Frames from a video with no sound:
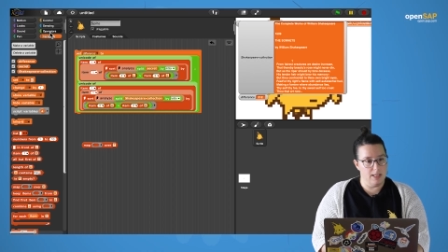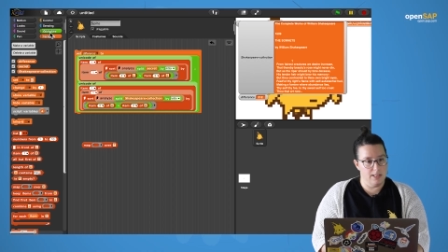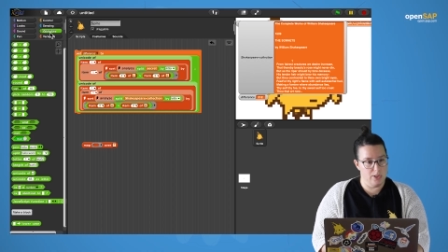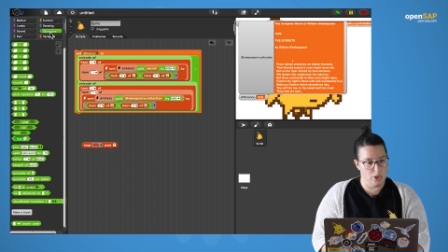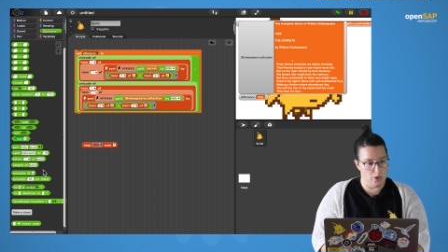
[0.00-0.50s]

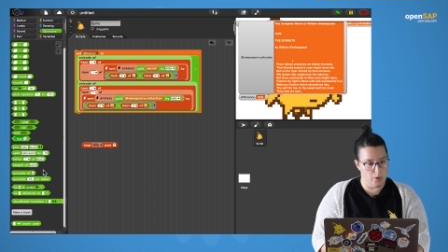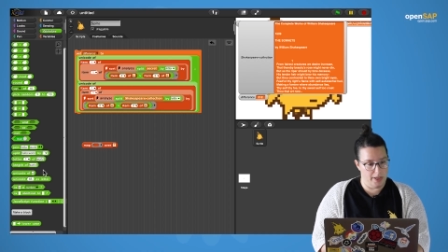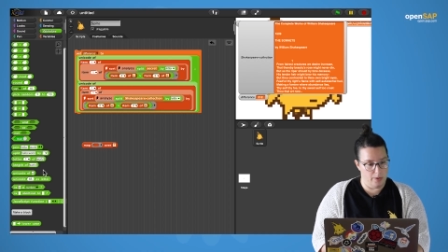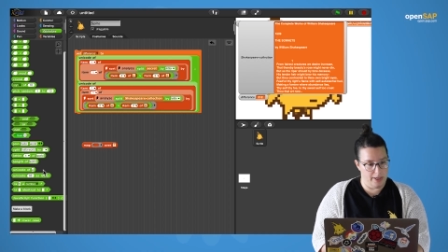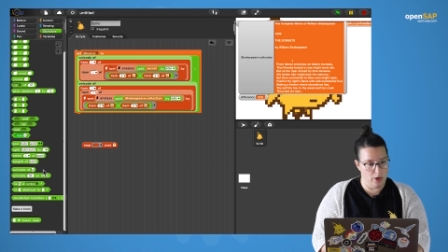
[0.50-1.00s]
So
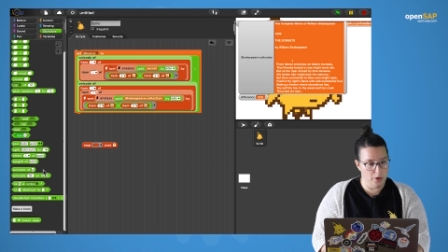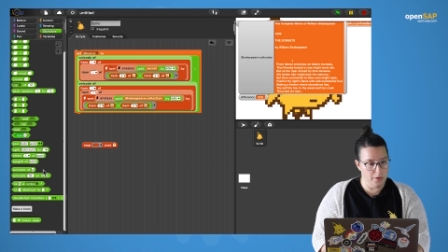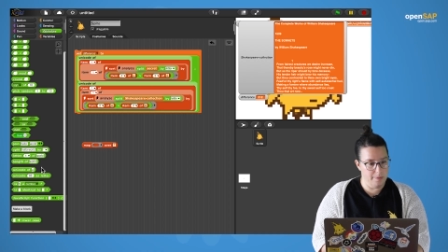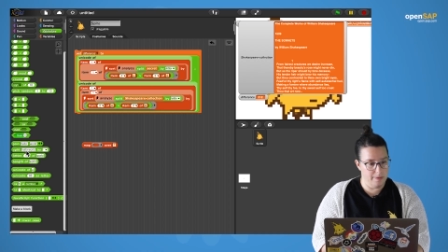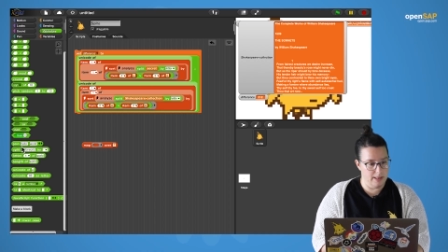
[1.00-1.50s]
here we
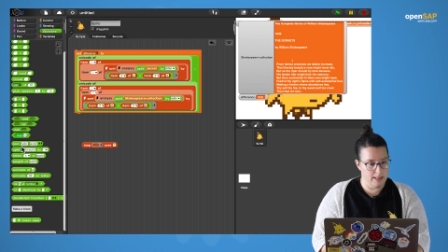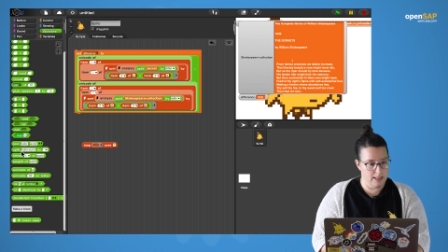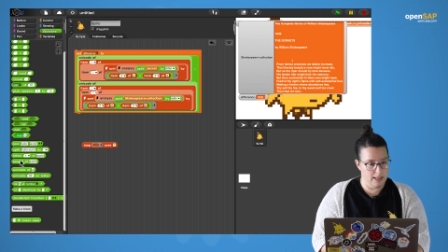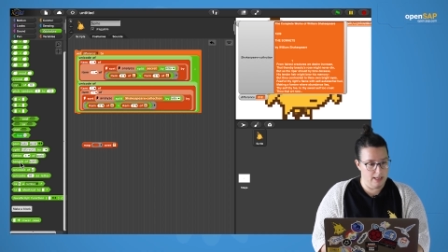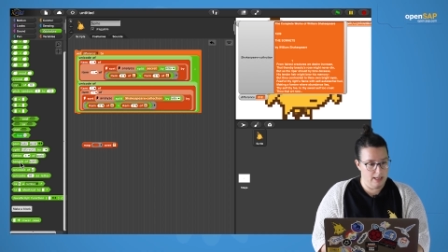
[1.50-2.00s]
go.
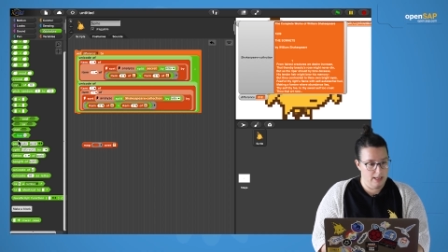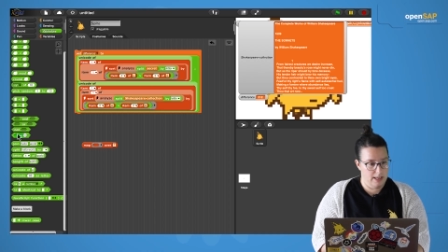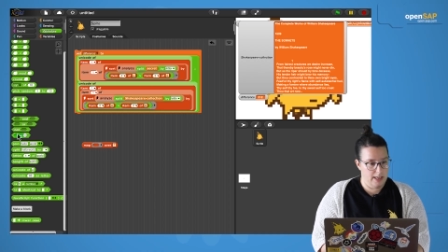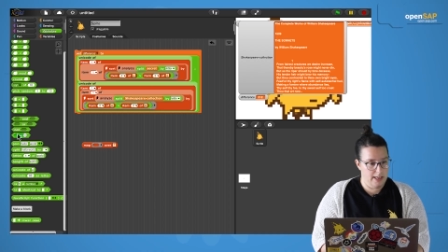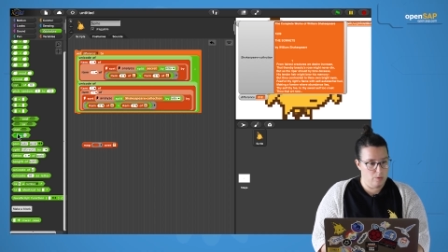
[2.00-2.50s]

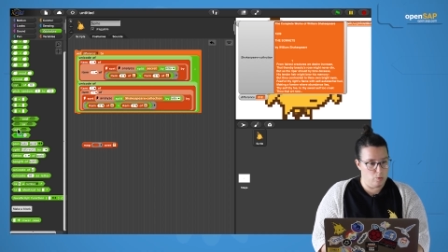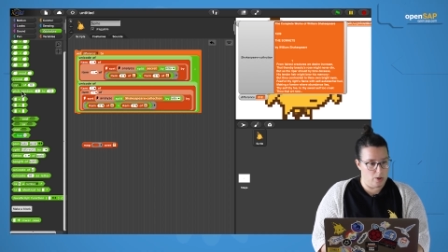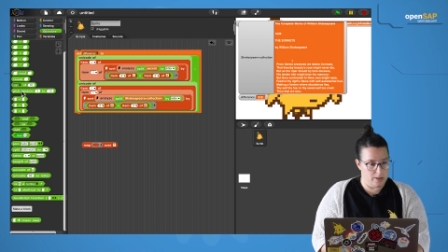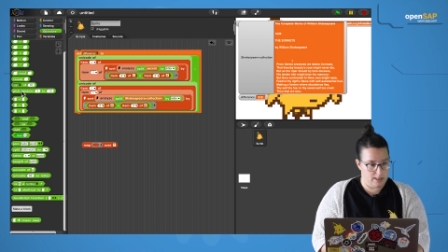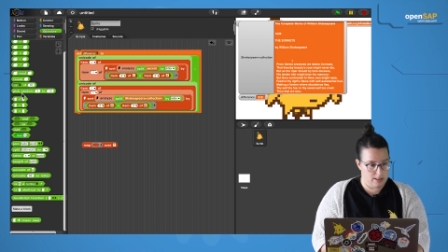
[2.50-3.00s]
It
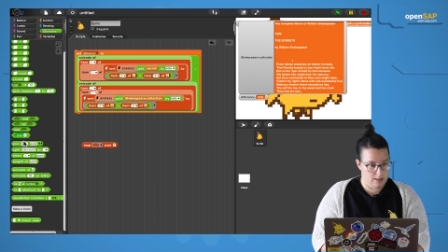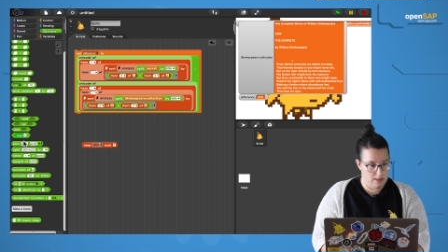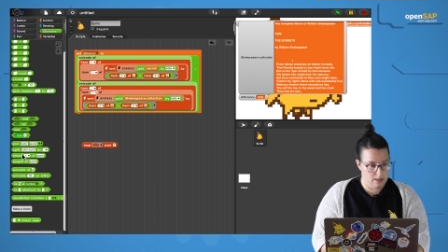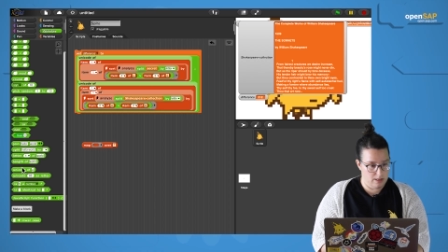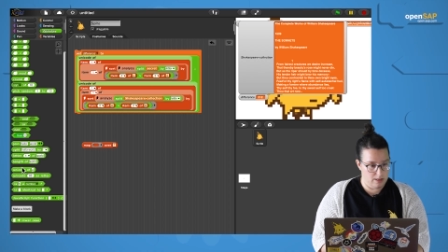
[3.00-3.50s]
was
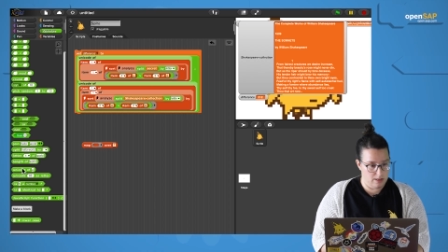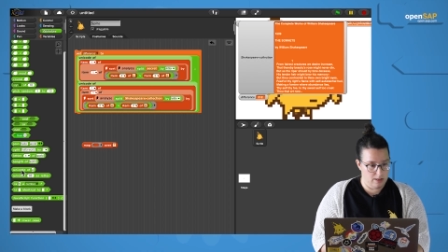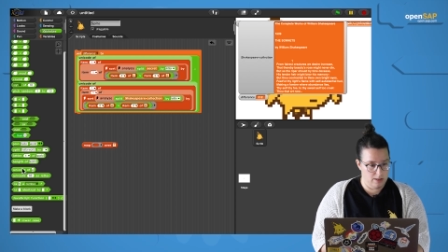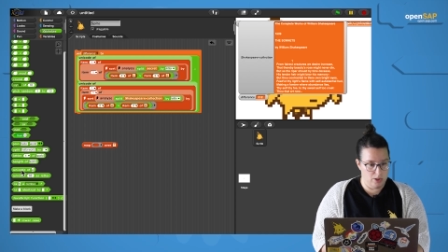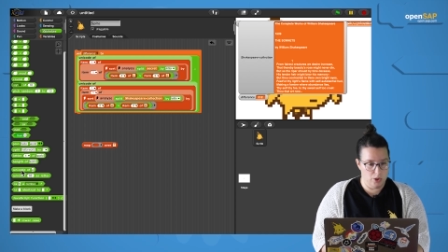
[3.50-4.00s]
the
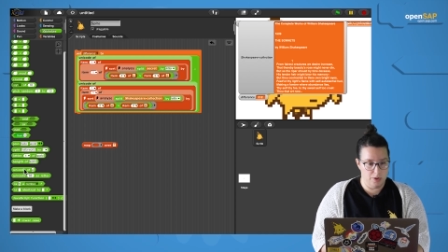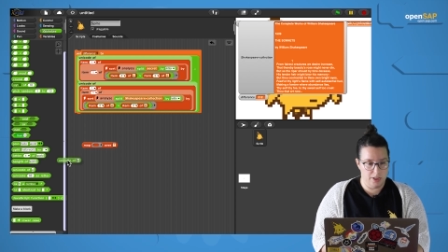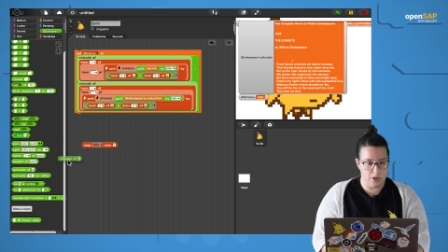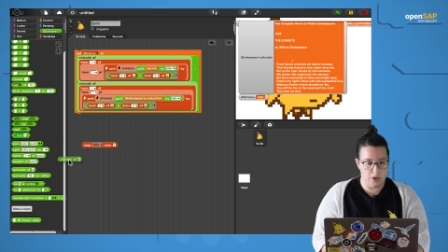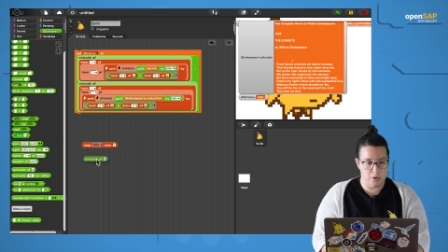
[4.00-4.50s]

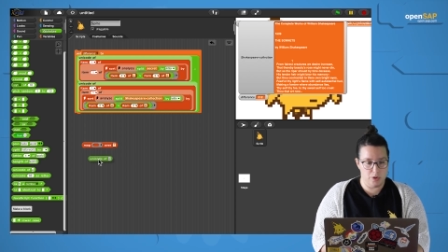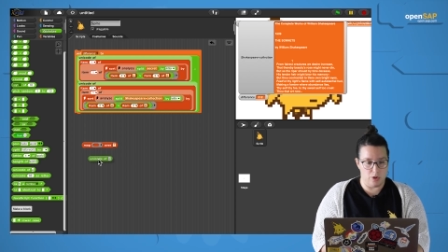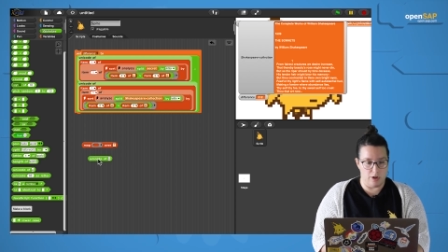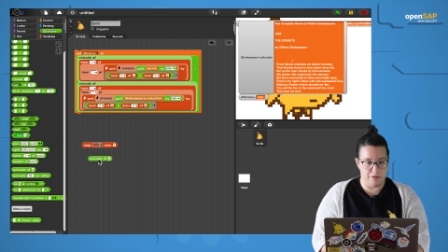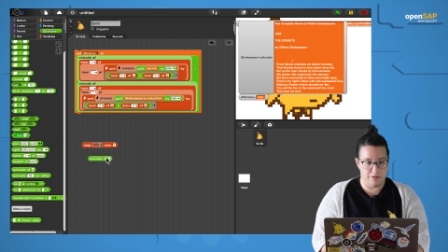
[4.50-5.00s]
Unicode
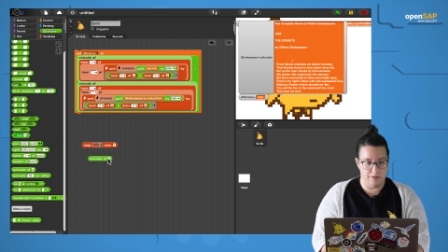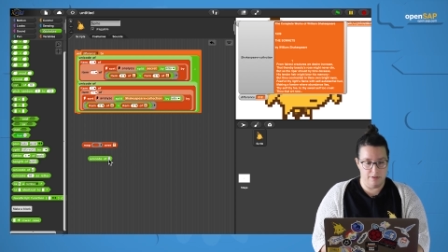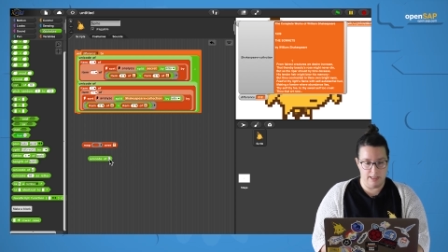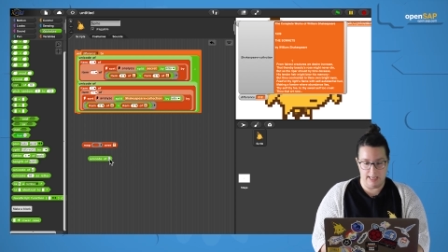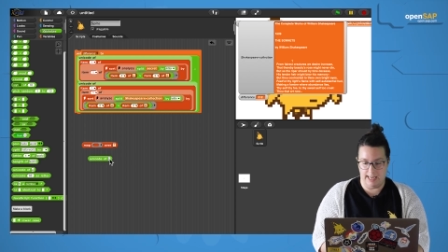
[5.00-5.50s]
of
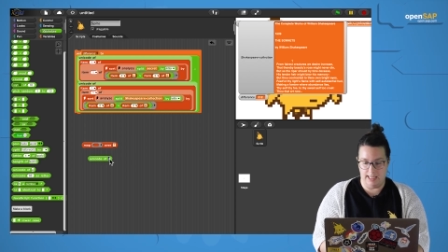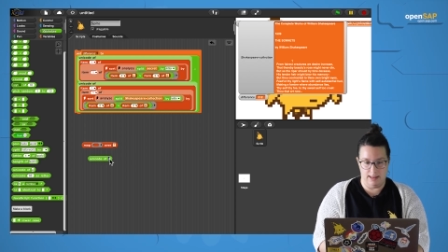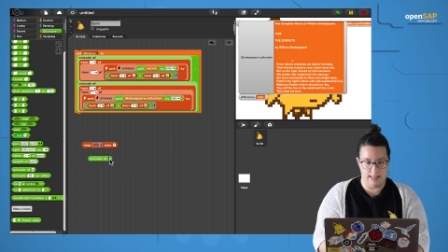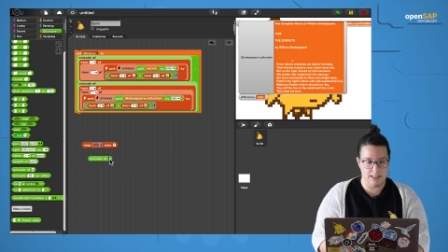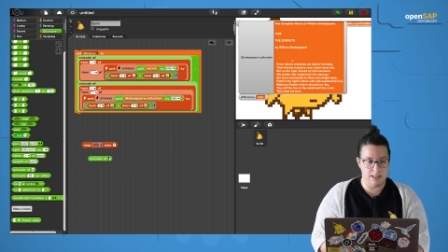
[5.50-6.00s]
a
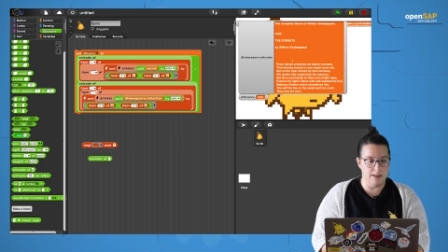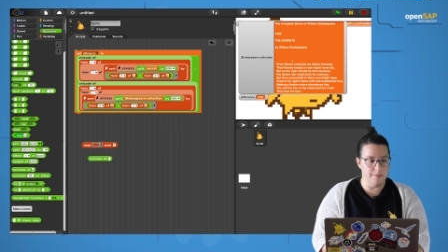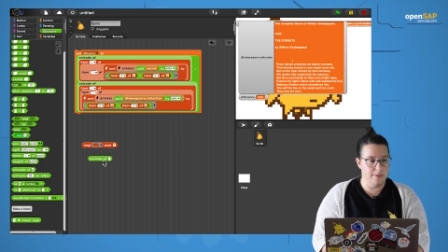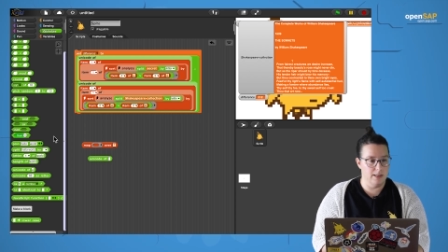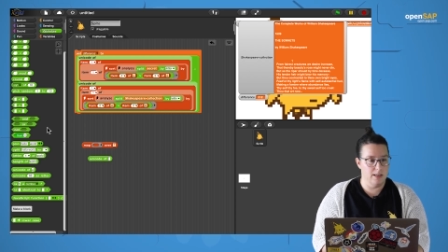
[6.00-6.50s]
letter
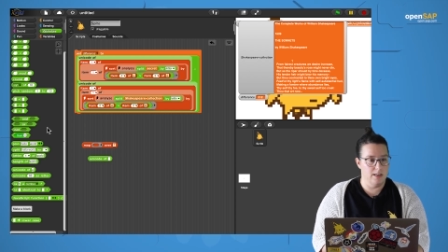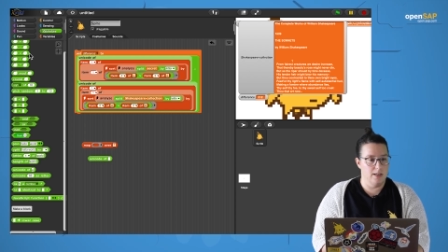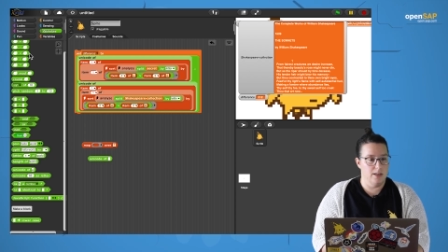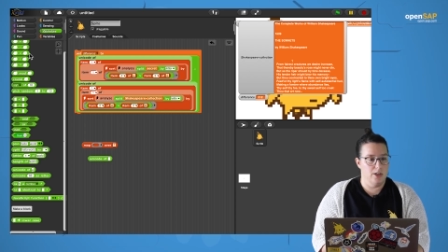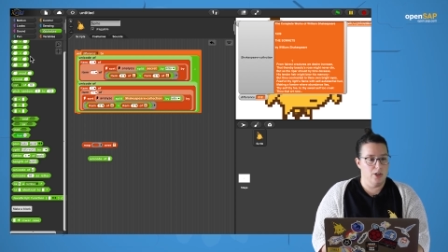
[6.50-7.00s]

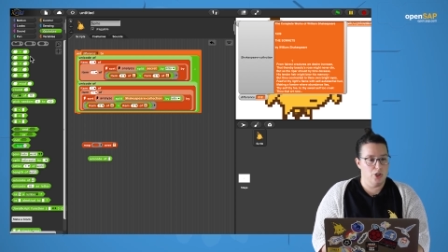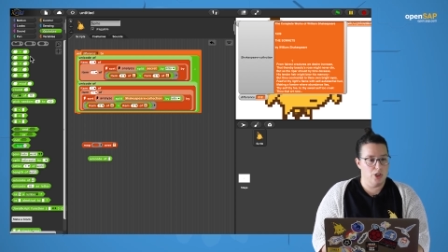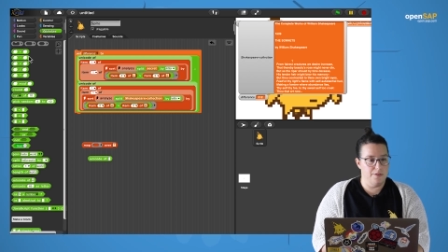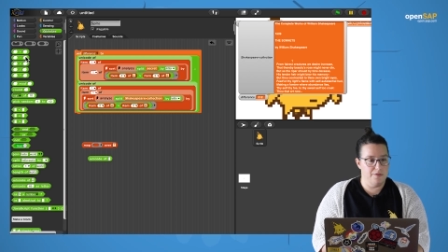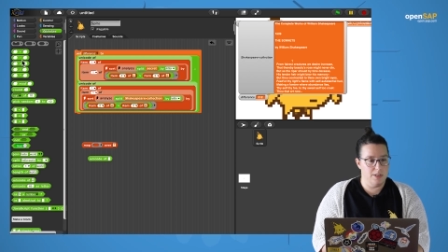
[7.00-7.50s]

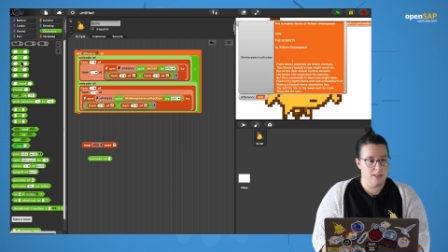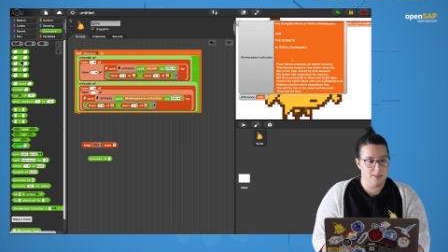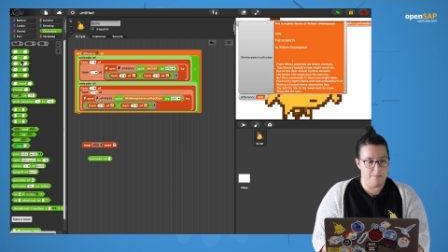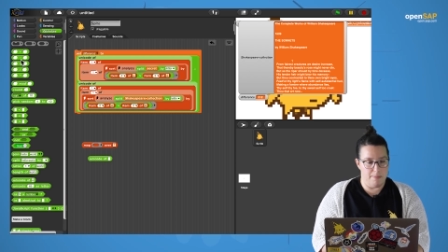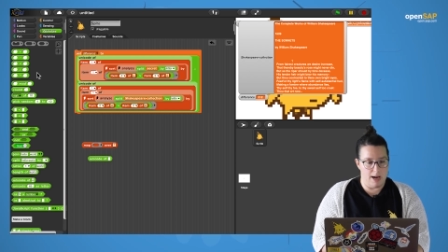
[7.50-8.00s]

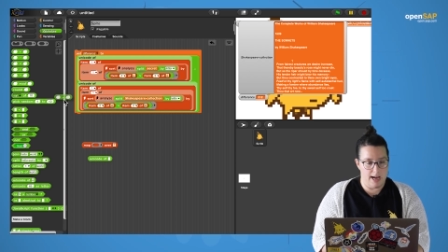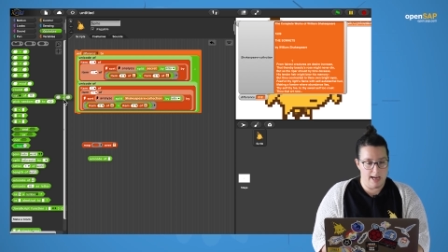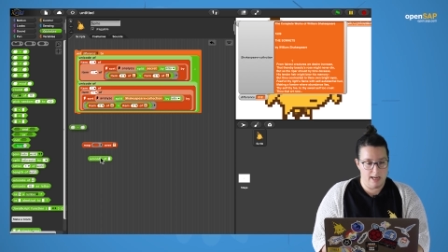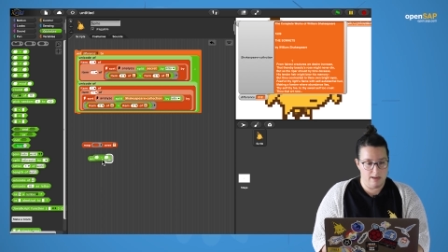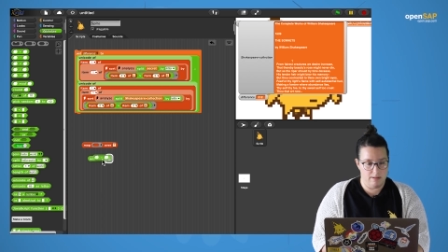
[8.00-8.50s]
shifted
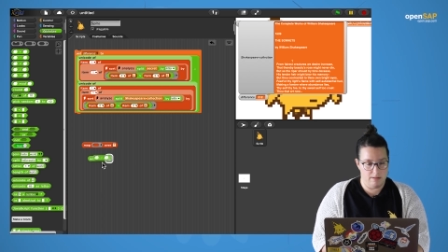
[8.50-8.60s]
by